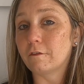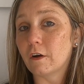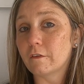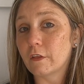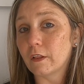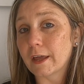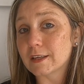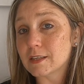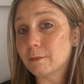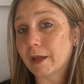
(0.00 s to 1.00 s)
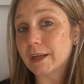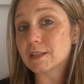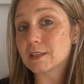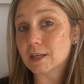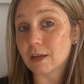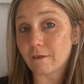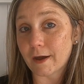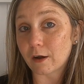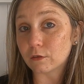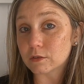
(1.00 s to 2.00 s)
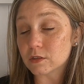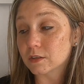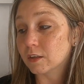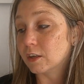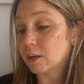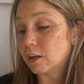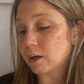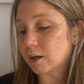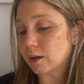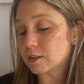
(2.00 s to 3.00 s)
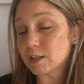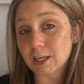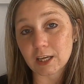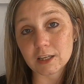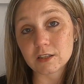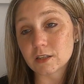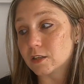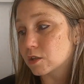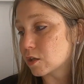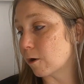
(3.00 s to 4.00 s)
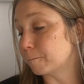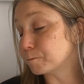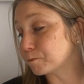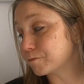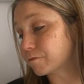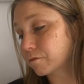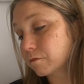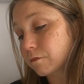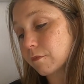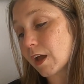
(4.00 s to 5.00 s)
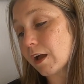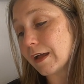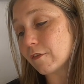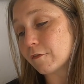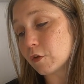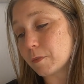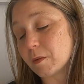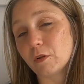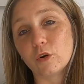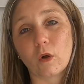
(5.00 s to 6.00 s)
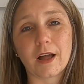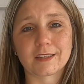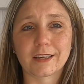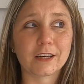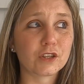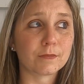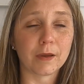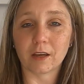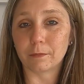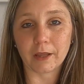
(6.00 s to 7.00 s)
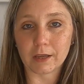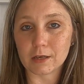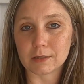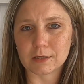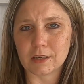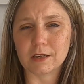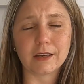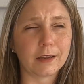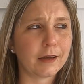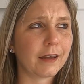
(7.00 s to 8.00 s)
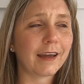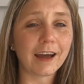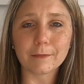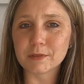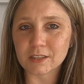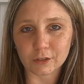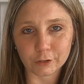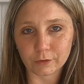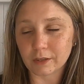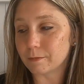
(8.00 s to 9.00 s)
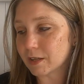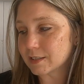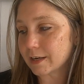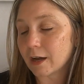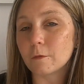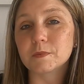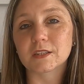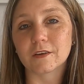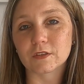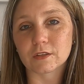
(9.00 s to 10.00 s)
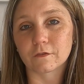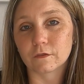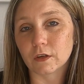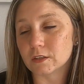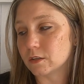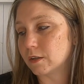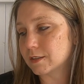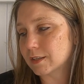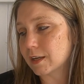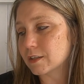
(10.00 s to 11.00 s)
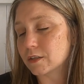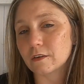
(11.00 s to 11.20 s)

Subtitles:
of the legacy blankets to give out to the kids. And so I'll have a few people who will ask, can I just make a blanket and send it? Absolutely, because it helps give us it's kind of